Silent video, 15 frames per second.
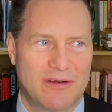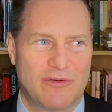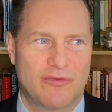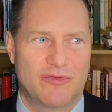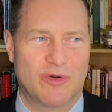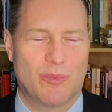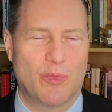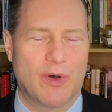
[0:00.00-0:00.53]

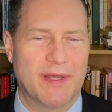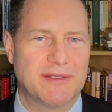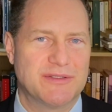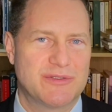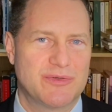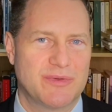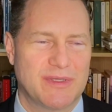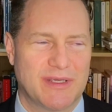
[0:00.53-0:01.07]
from one
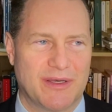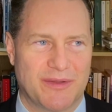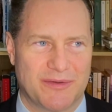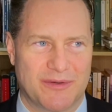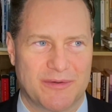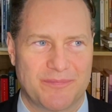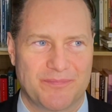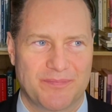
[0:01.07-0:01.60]
to the
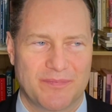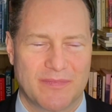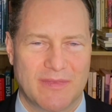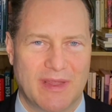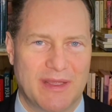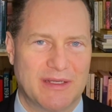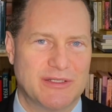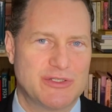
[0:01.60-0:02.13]
other
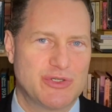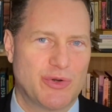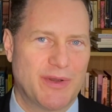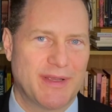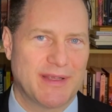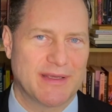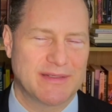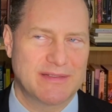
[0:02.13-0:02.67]
and
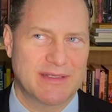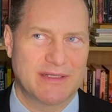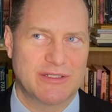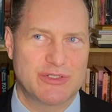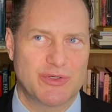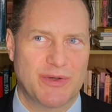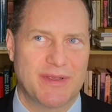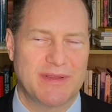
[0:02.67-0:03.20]
enjoying it and
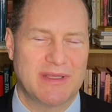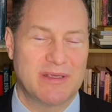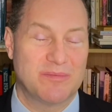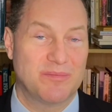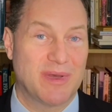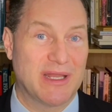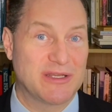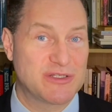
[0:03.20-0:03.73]
enjoying the
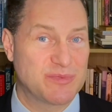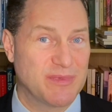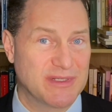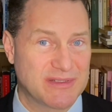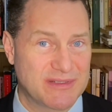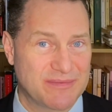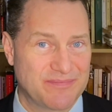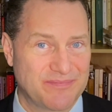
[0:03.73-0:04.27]
embellishment.